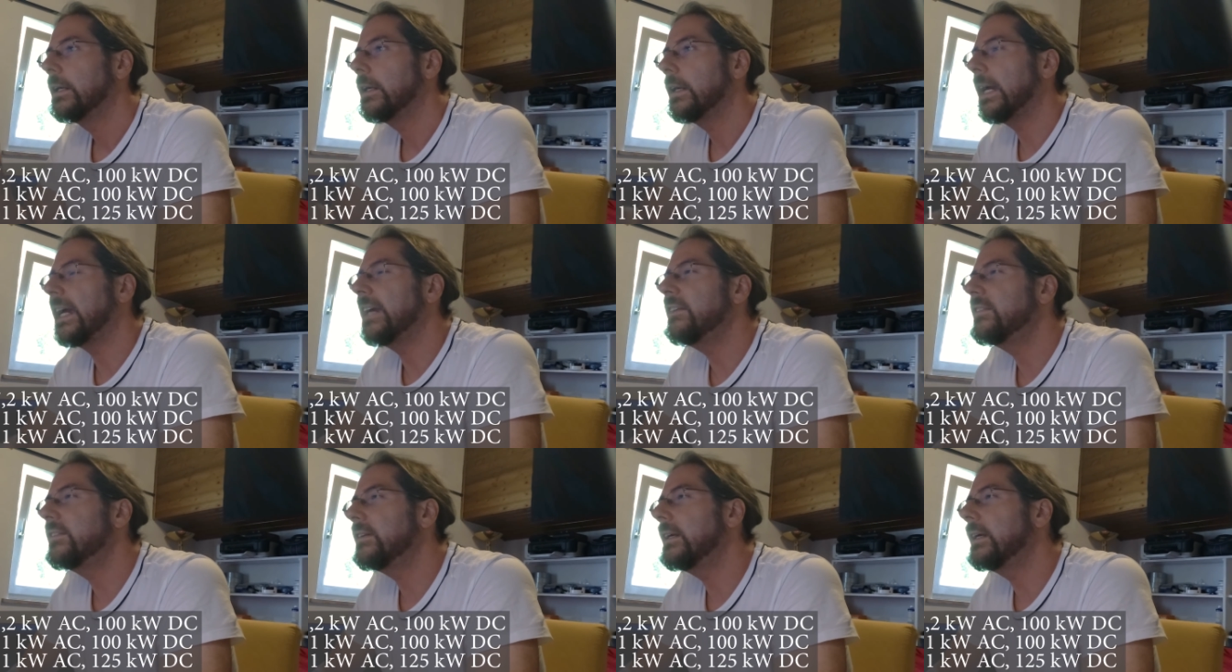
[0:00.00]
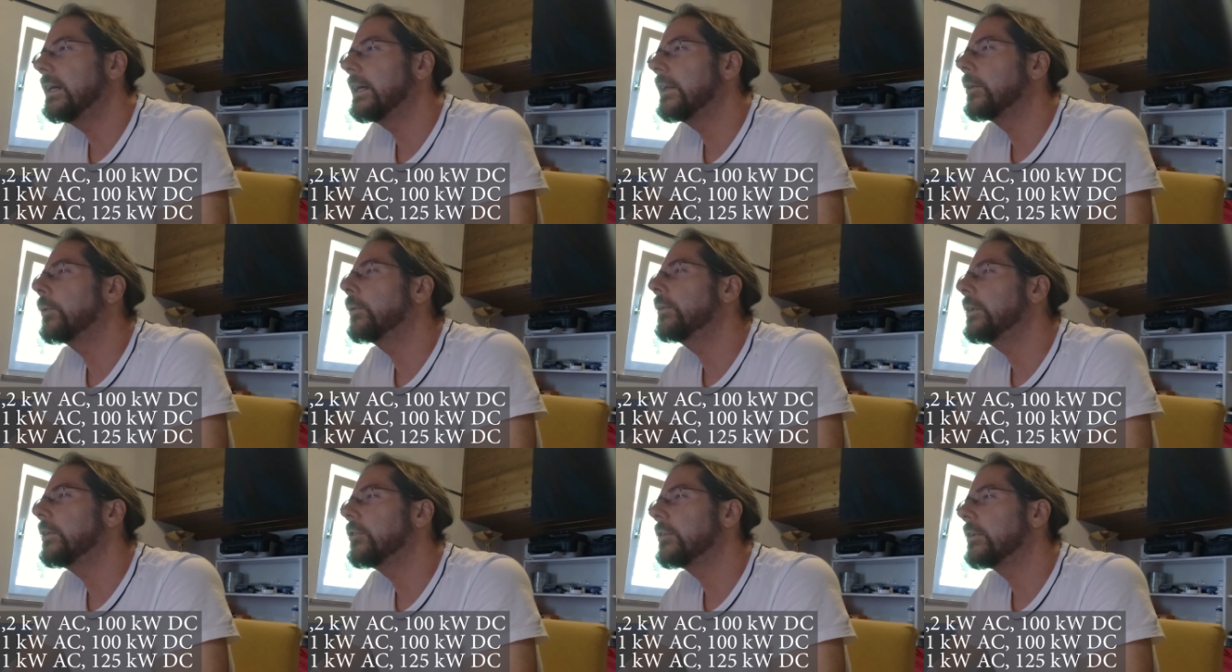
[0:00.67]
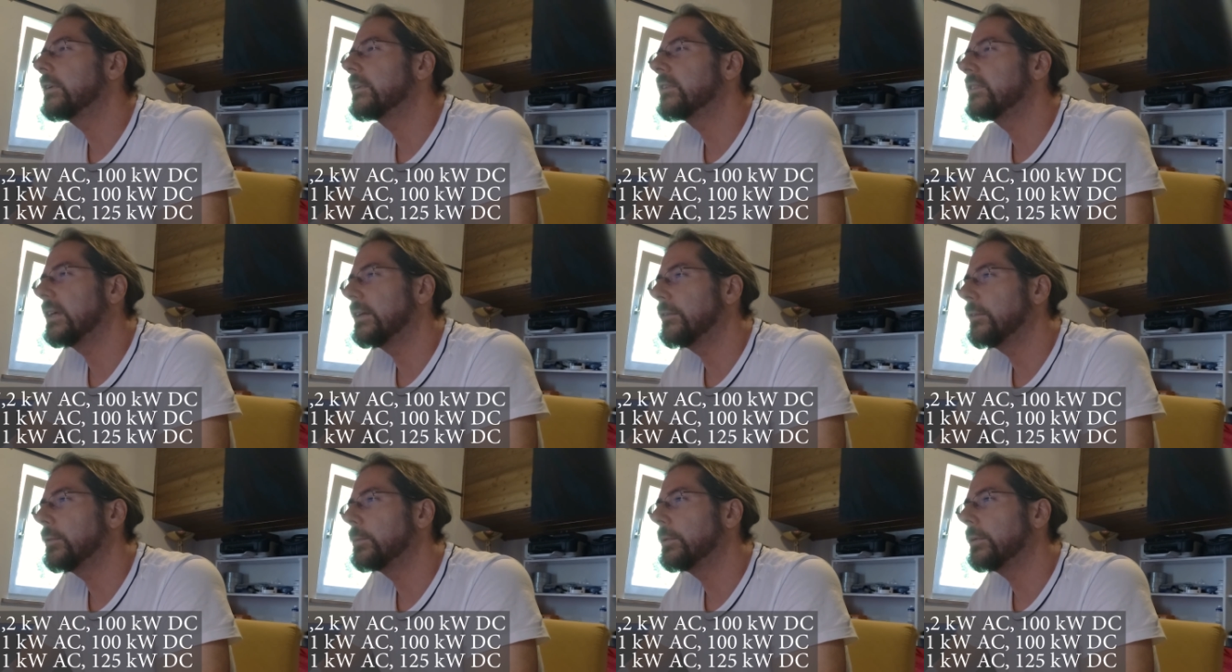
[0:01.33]
AC can only charge
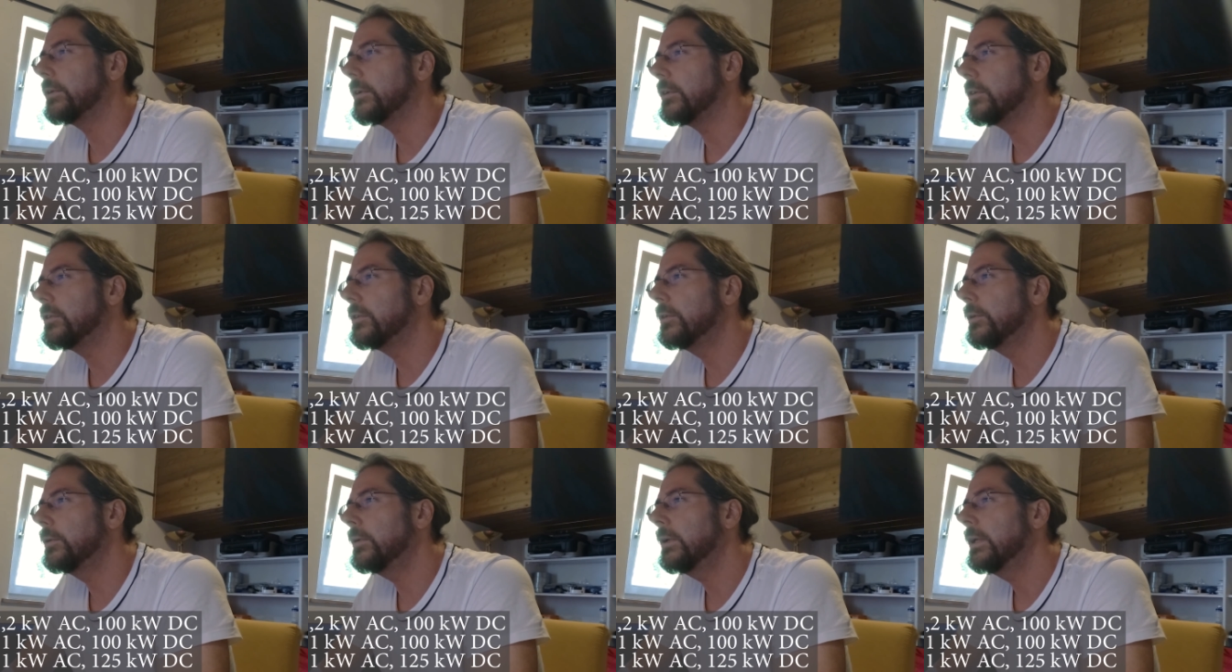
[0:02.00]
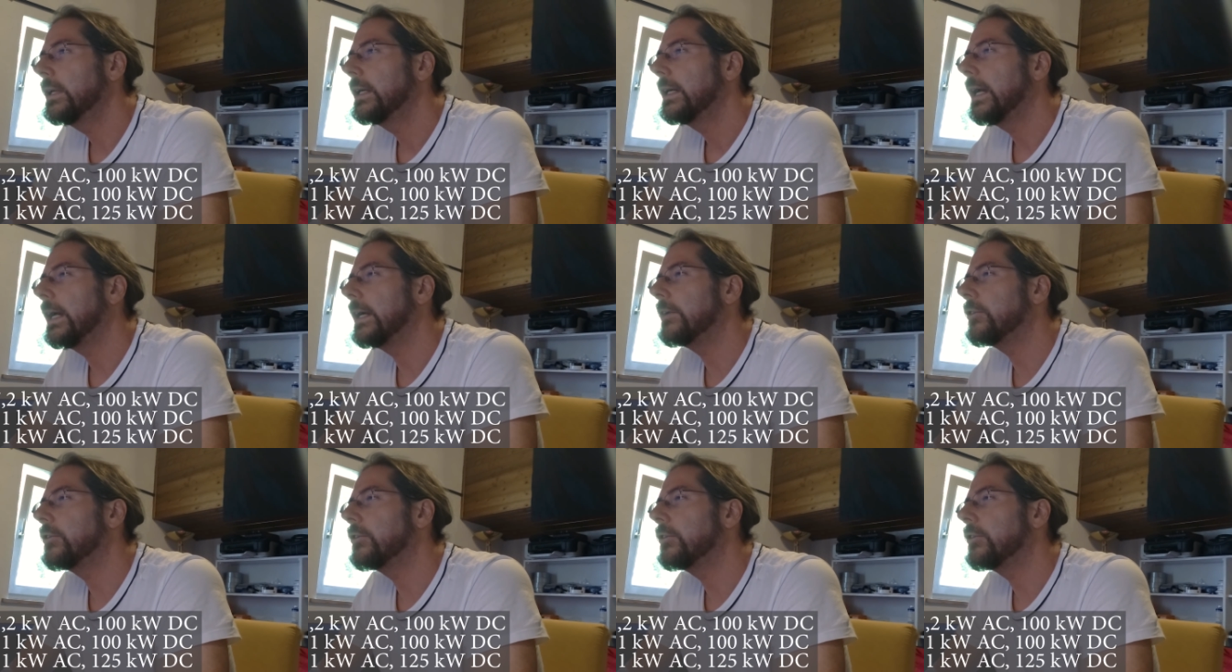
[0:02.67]
7.2 and